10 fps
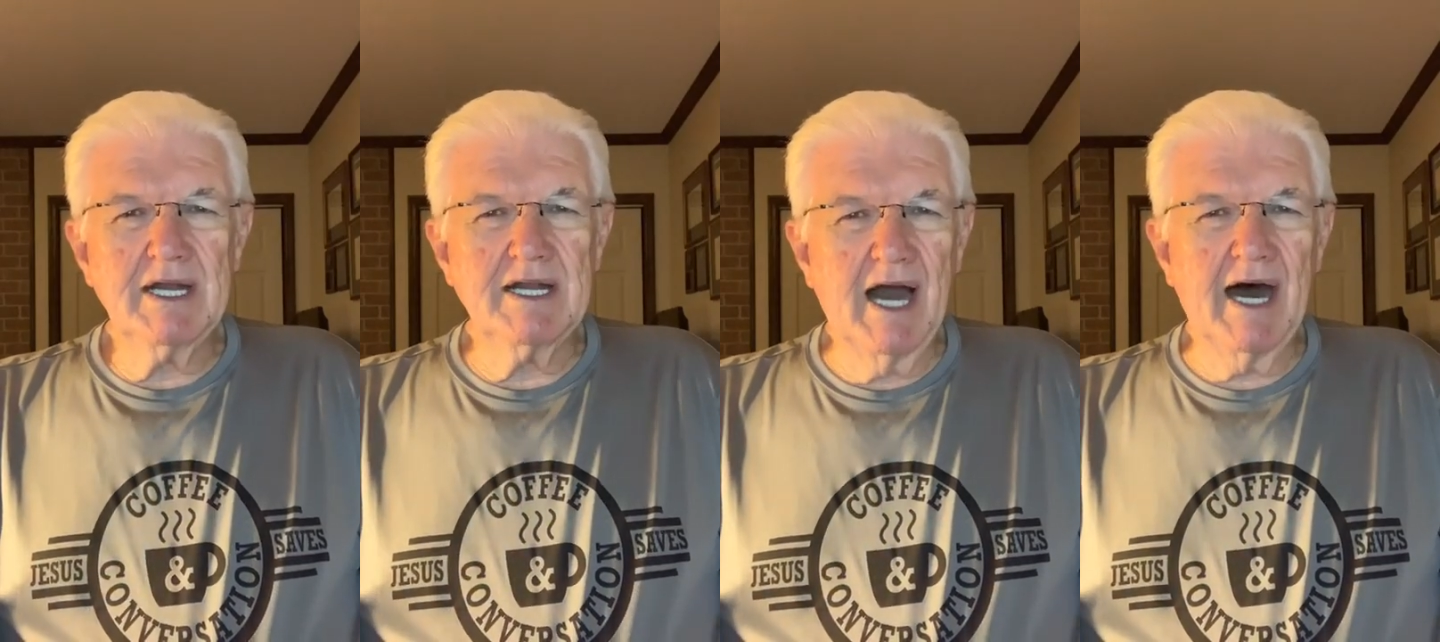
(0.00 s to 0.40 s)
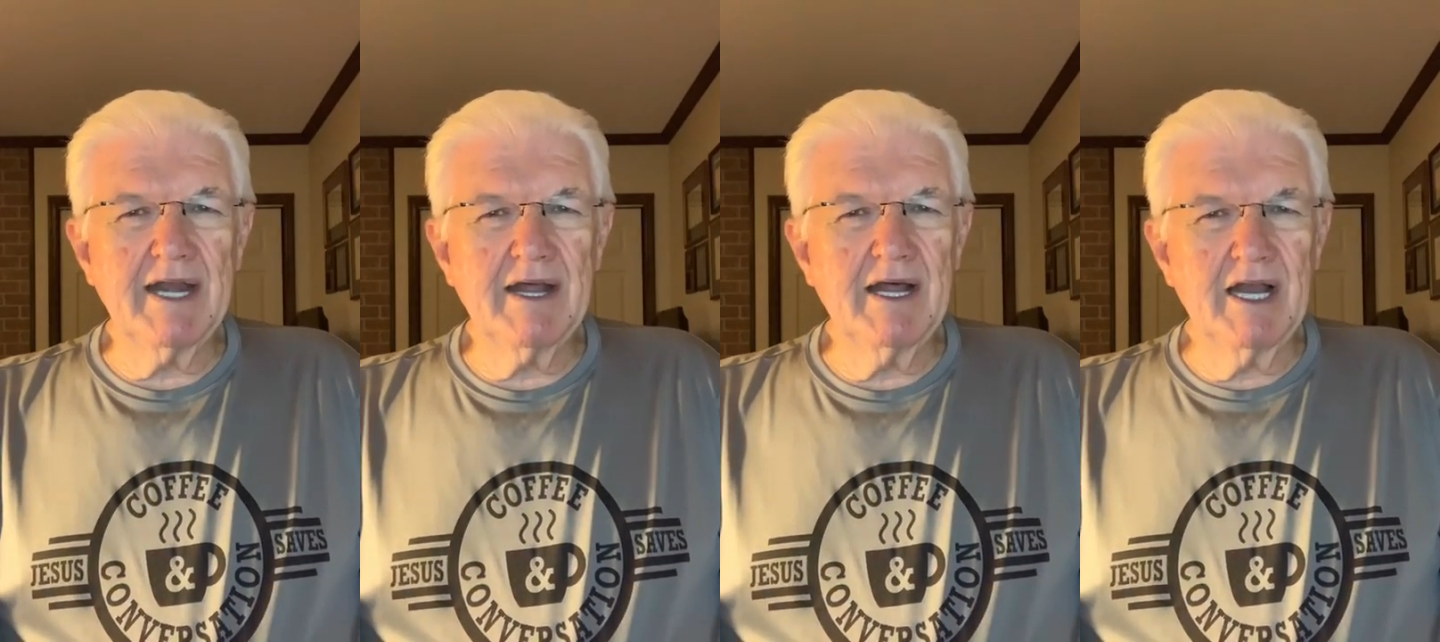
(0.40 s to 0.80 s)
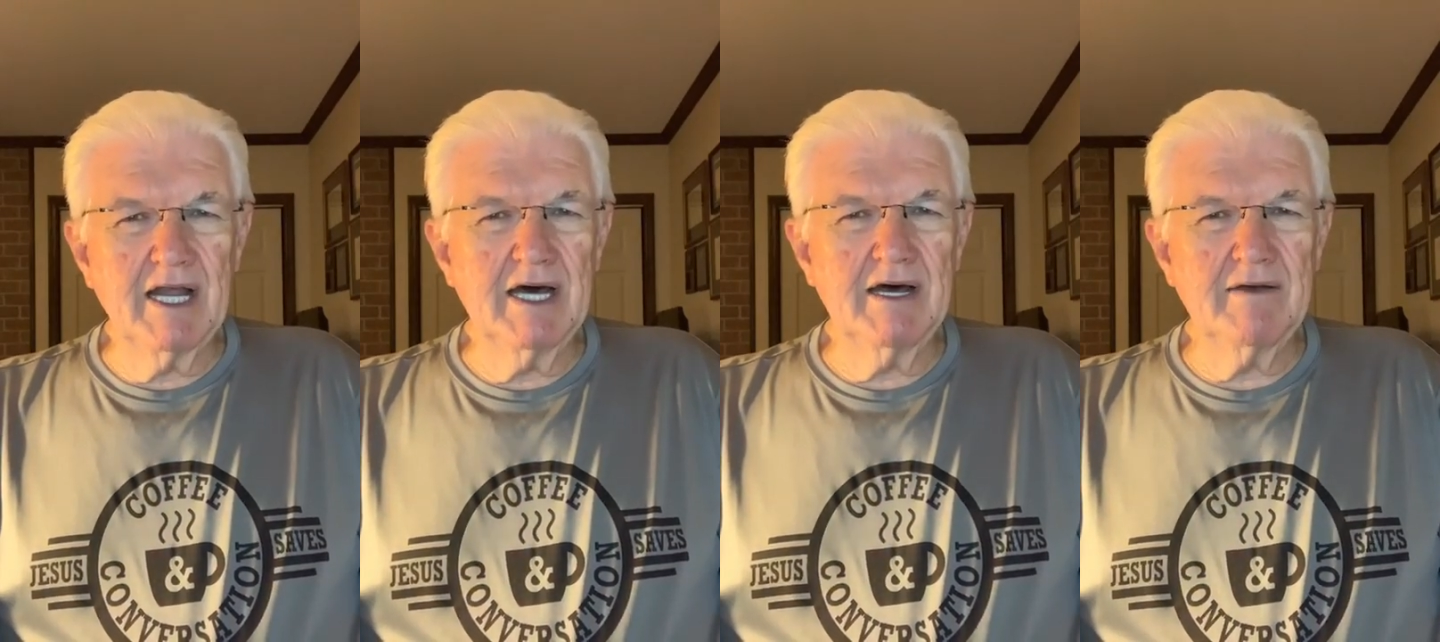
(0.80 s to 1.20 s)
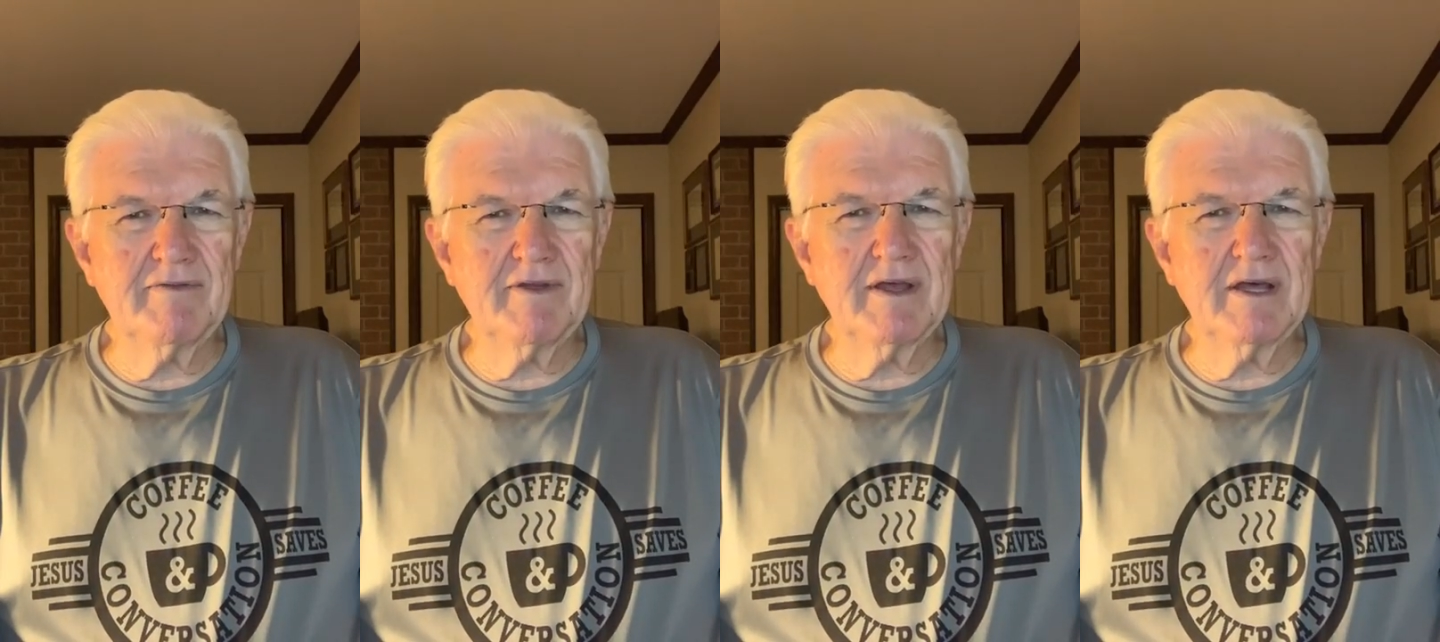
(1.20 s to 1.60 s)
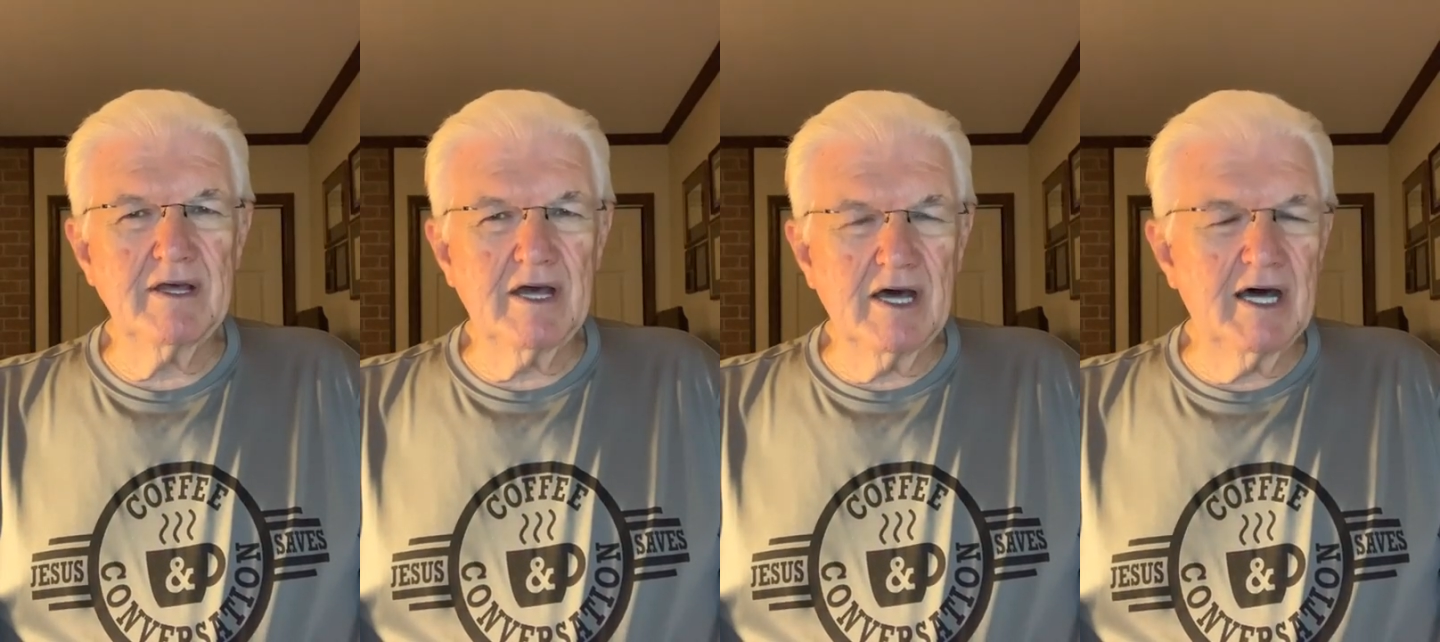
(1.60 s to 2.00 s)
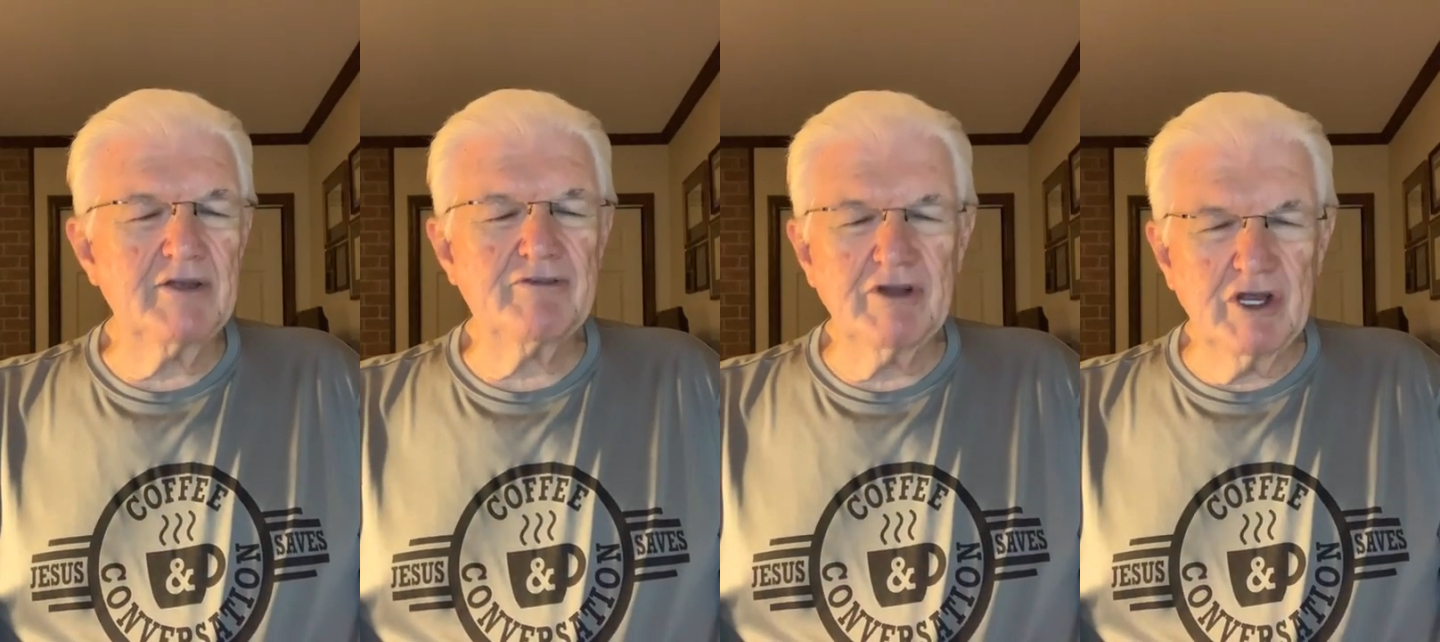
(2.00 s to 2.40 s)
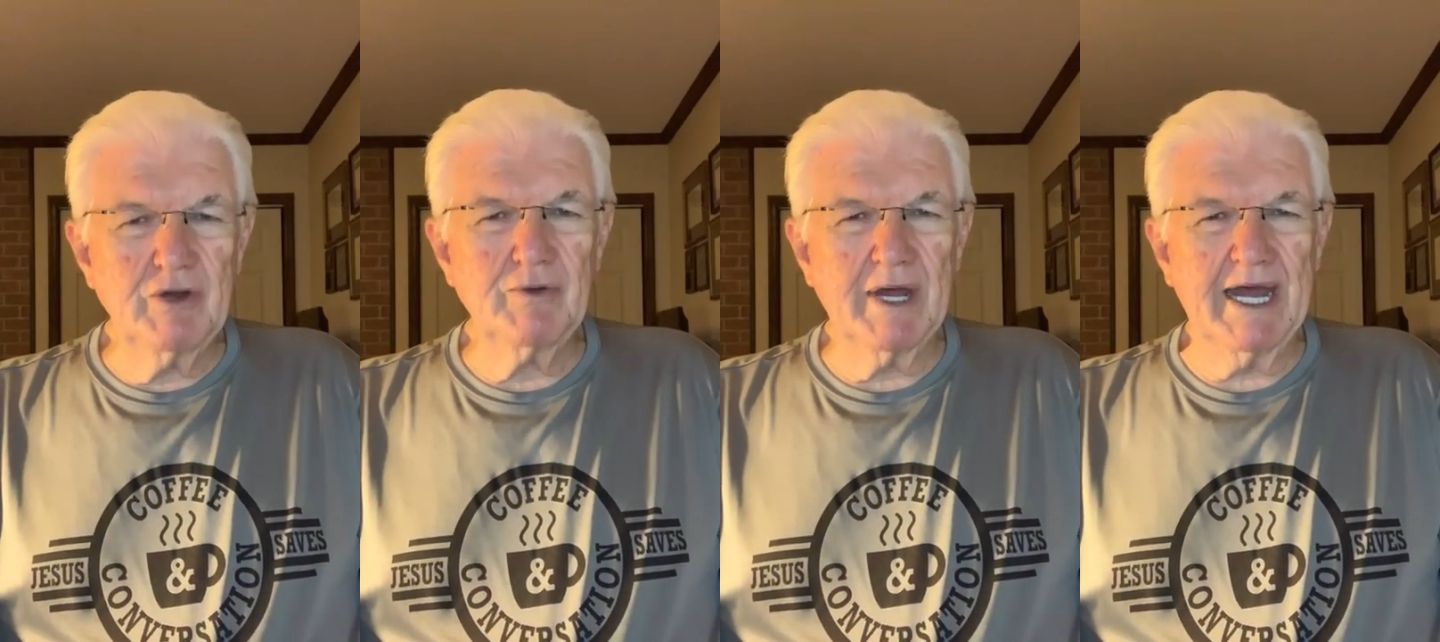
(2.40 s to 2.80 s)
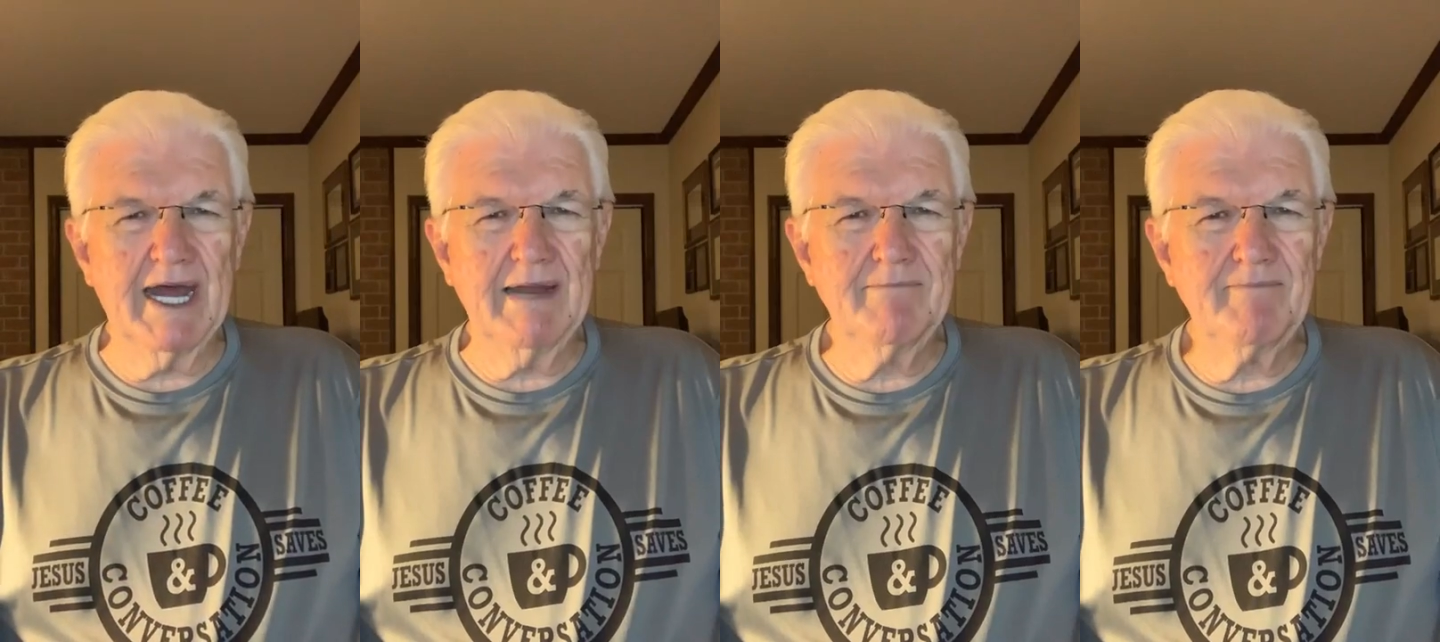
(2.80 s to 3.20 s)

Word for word: God loves us to do that.